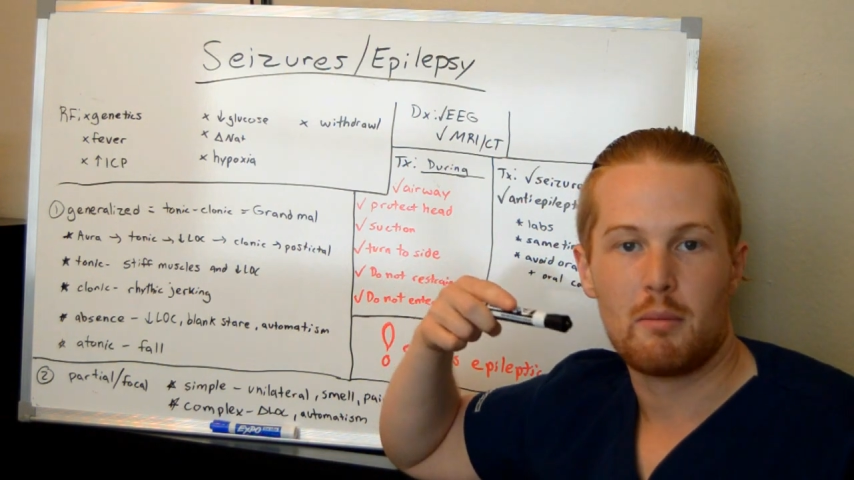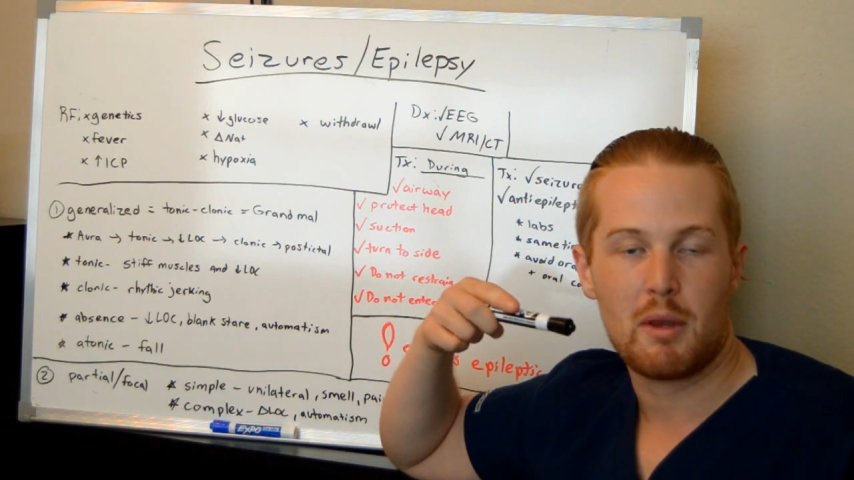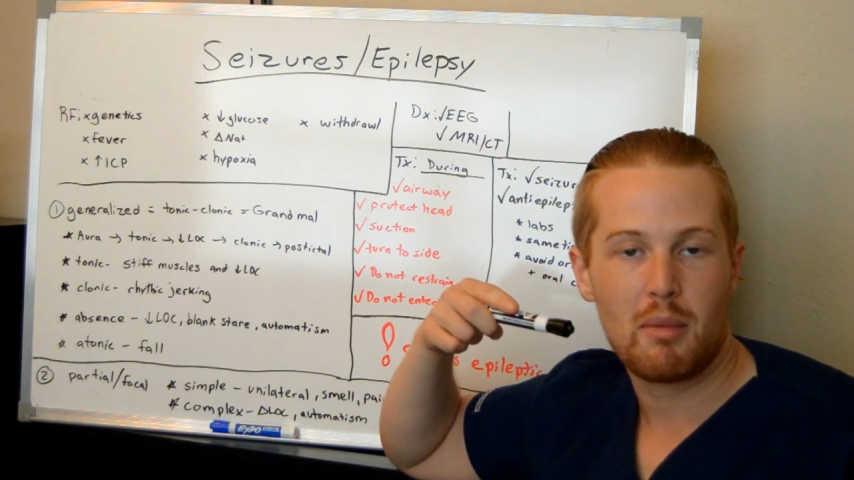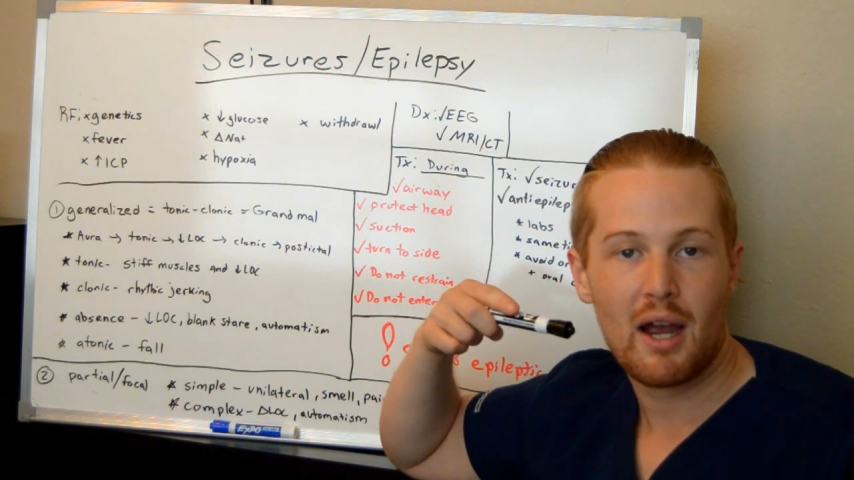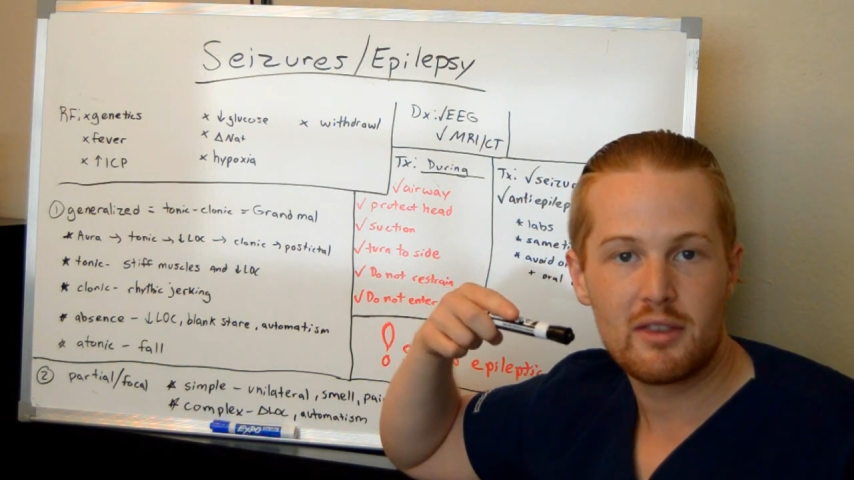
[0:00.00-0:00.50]
may
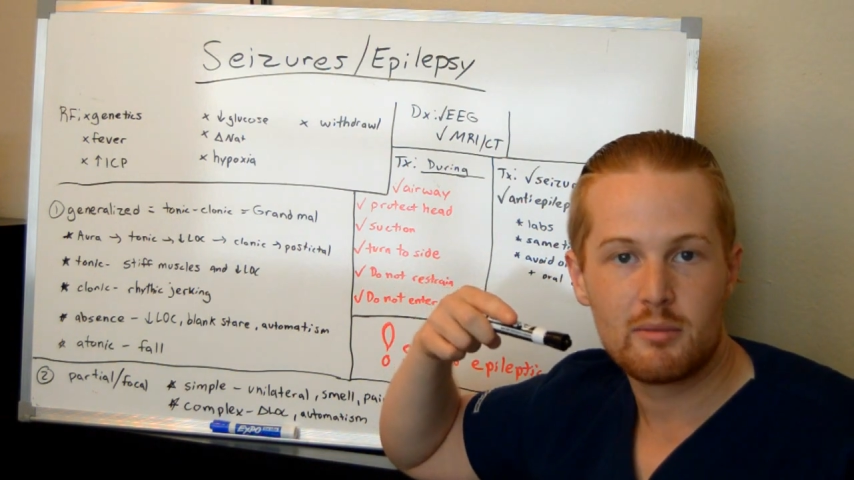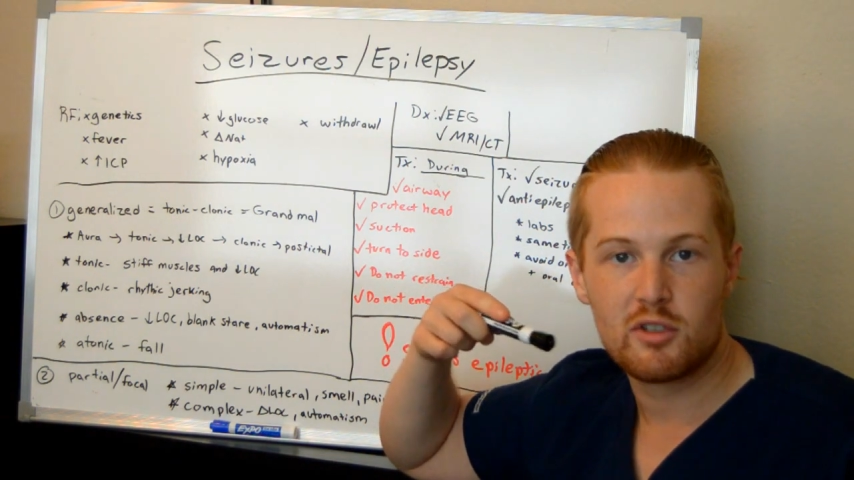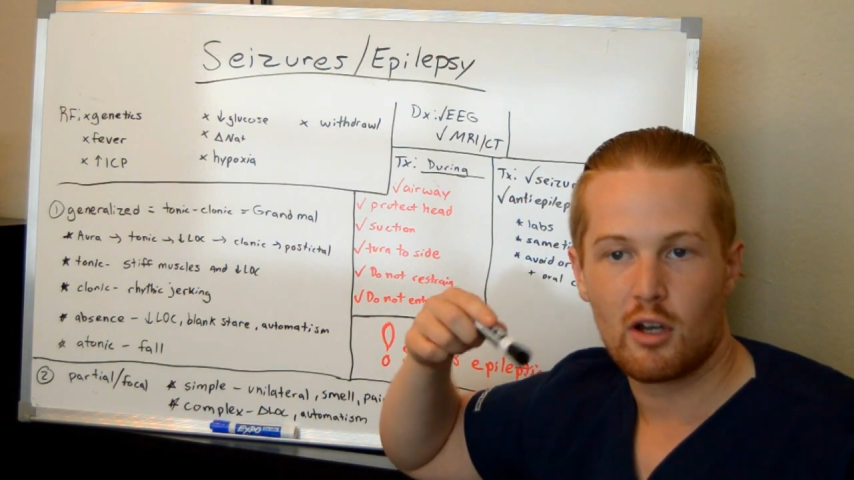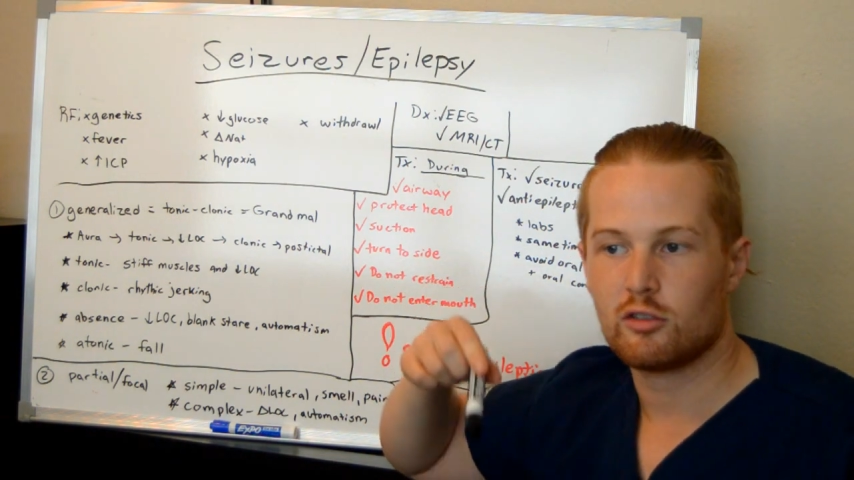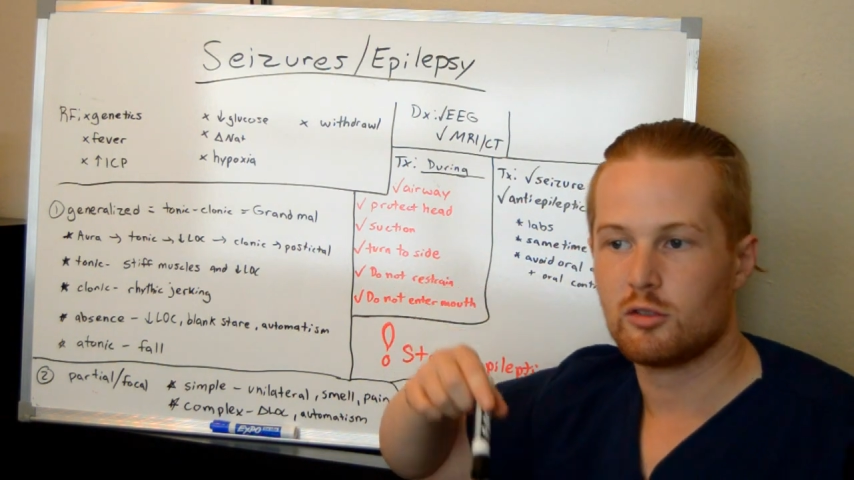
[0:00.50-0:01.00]
bite
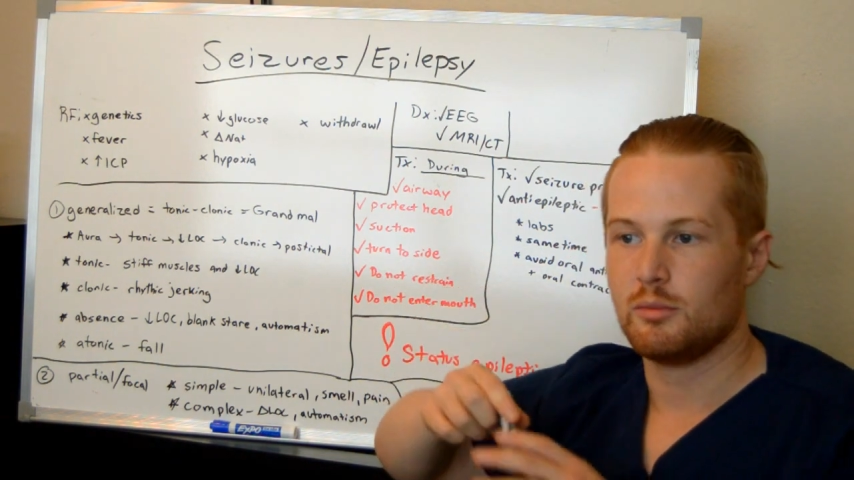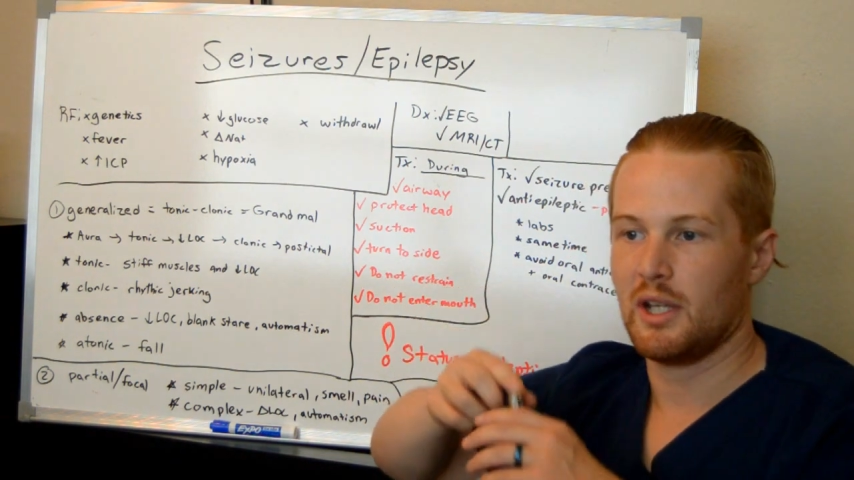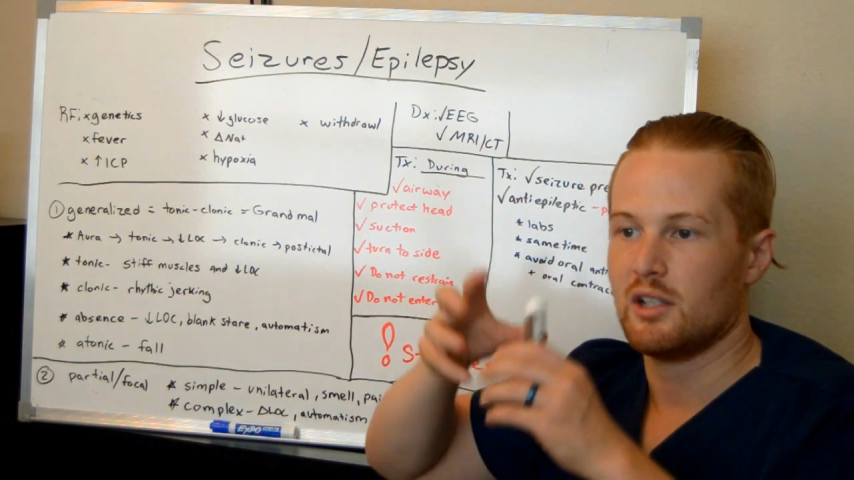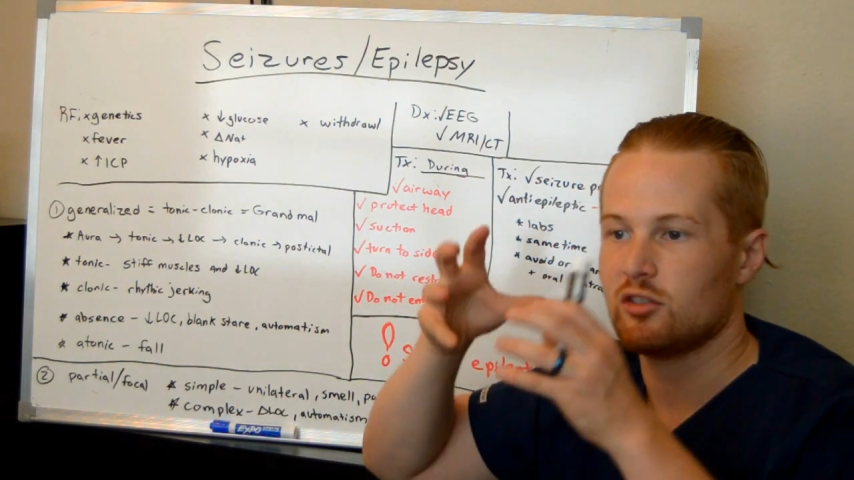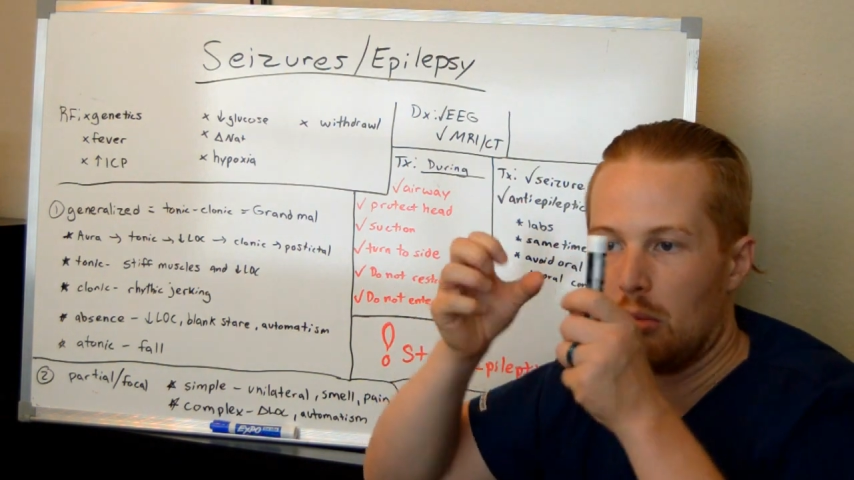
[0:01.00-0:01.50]
themselves
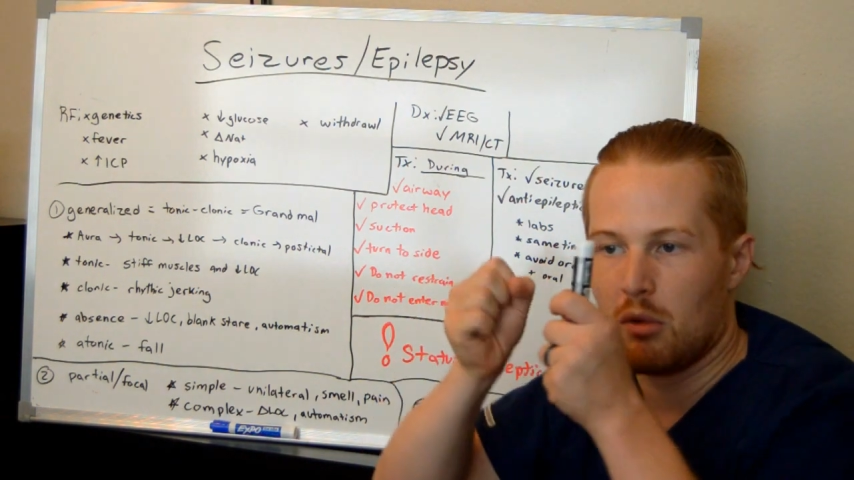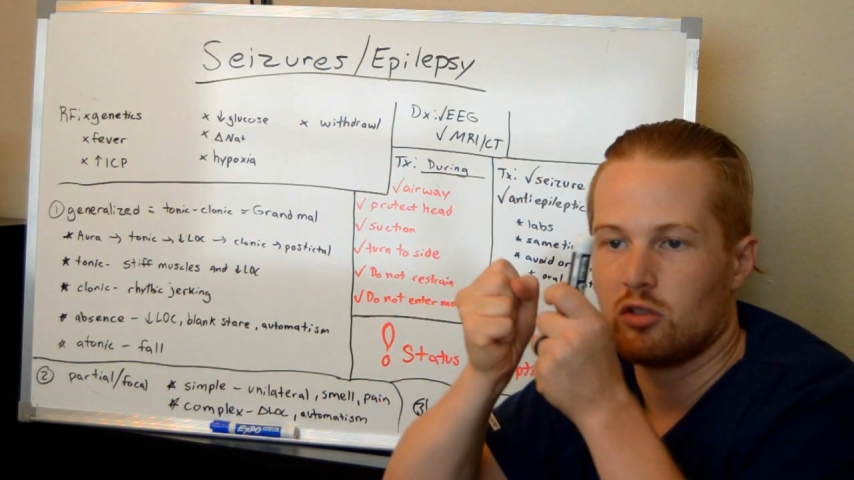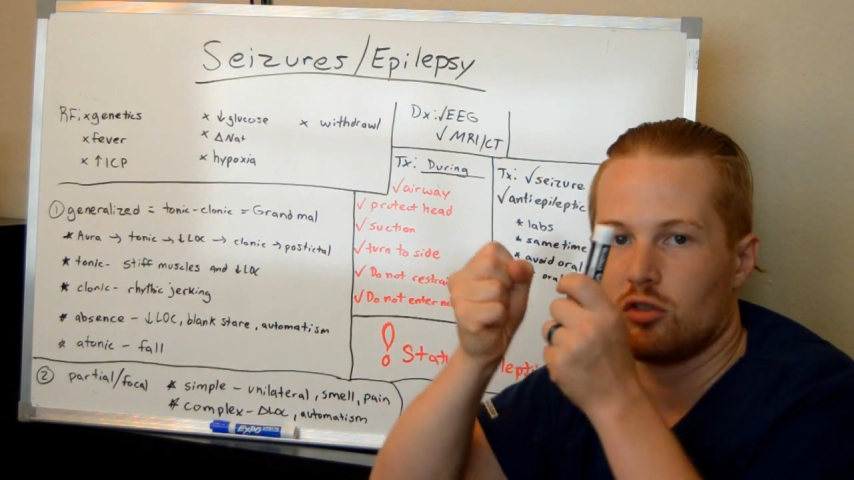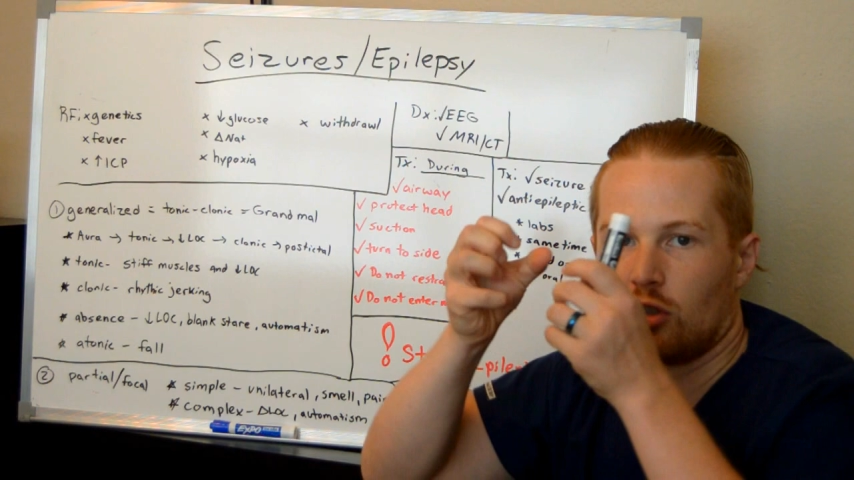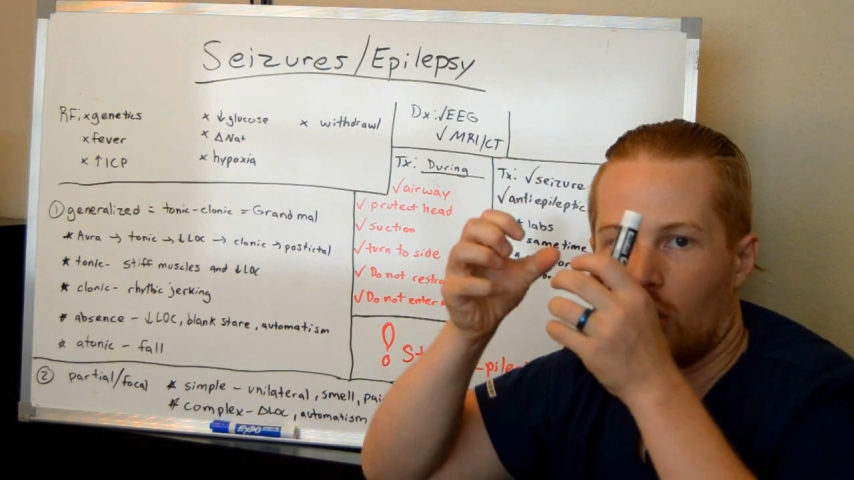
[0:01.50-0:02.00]
because their
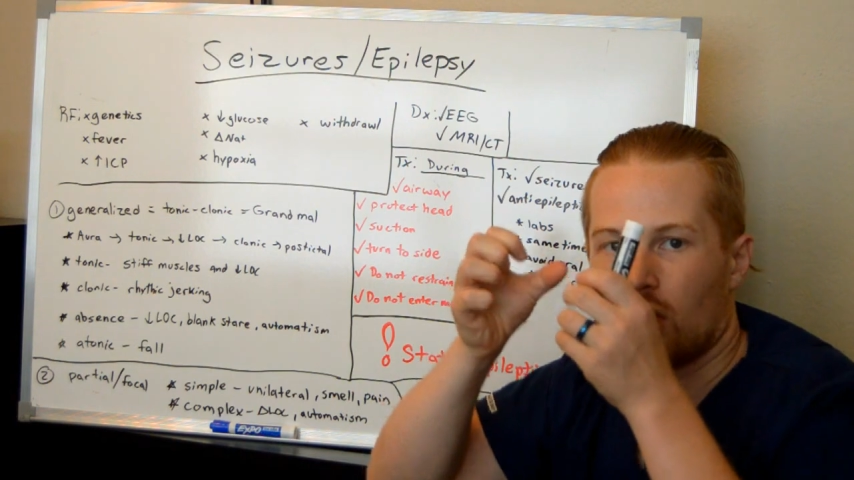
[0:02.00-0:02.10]
muscles are